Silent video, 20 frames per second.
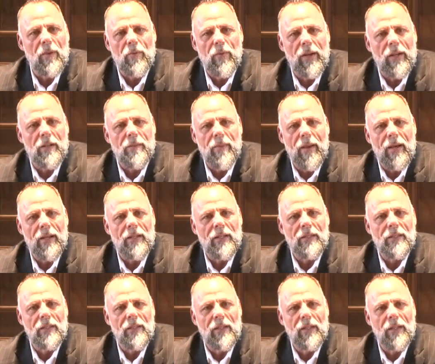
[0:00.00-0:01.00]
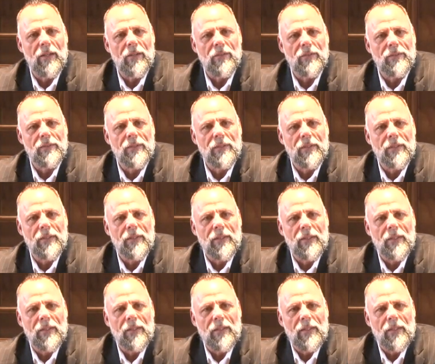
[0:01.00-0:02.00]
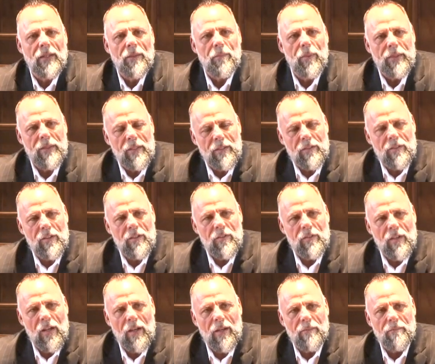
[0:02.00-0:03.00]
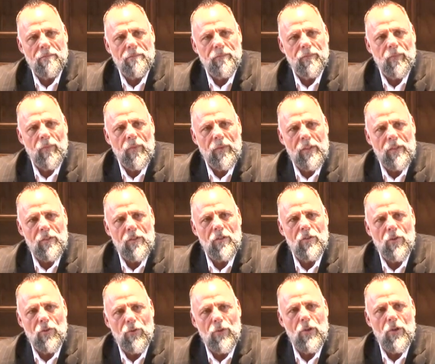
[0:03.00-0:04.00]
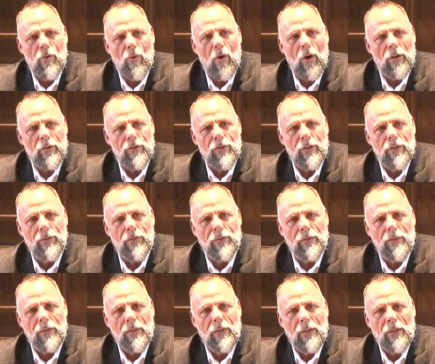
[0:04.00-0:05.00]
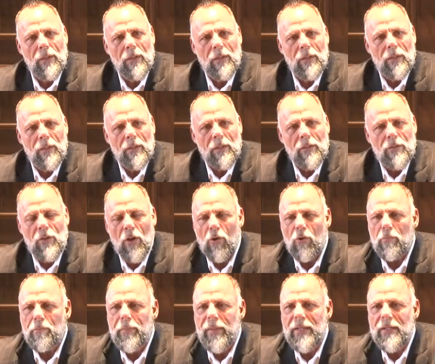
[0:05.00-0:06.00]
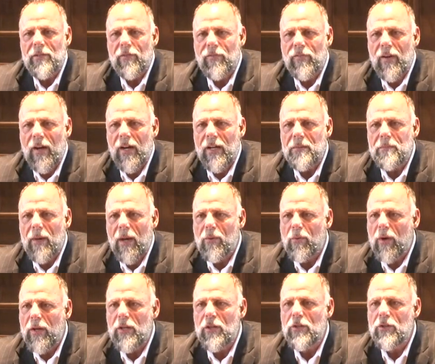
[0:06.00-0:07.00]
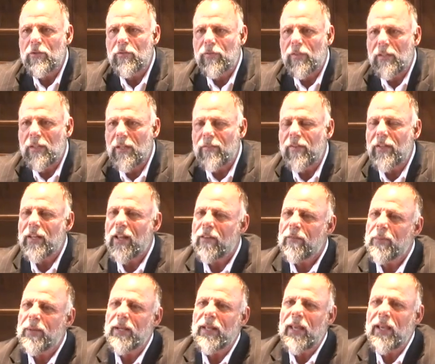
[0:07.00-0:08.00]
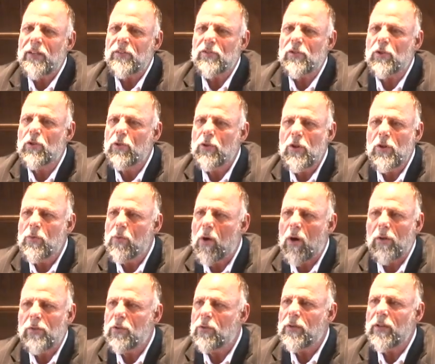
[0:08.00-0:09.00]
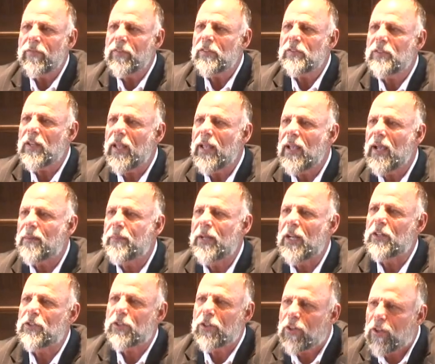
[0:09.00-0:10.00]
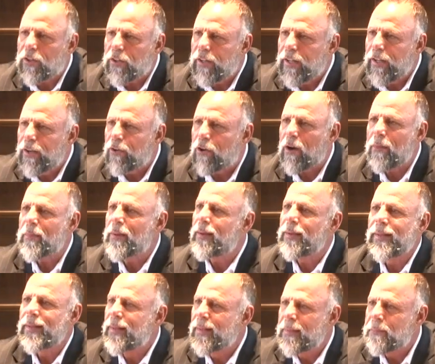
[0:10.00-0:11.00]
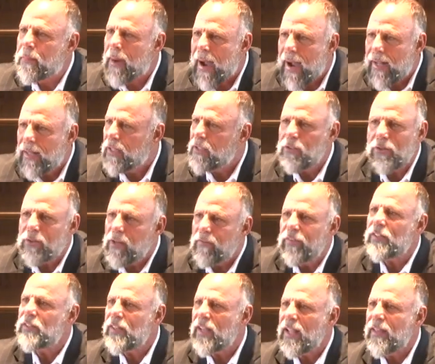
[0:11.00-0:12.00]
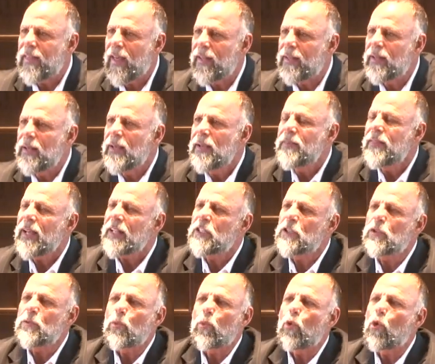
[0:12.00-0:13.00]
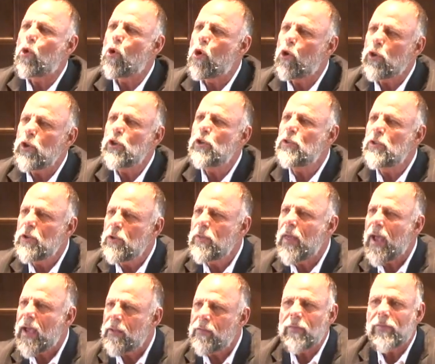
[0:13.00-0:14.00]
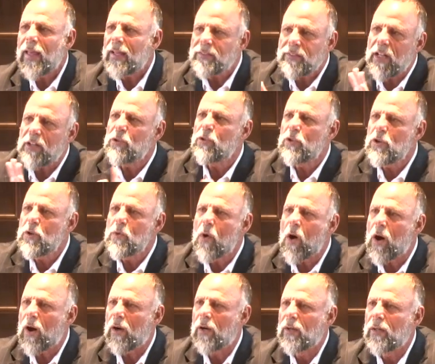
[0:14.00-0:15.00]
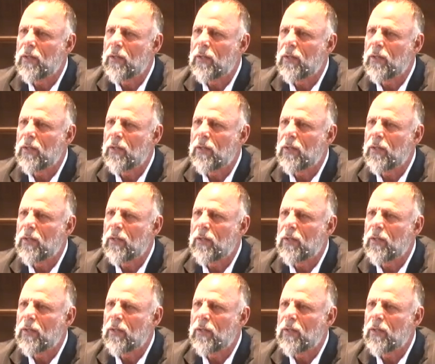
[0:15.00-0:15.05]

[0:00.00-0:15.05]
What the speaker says: weird about it, you know? But this is who you are too. Don't be defined by what you do for a living. Anybody ask who you are, don't ever say, I'm an attorney or I'm a pilot. Don't ever say that. That's all you do, that's not who you are.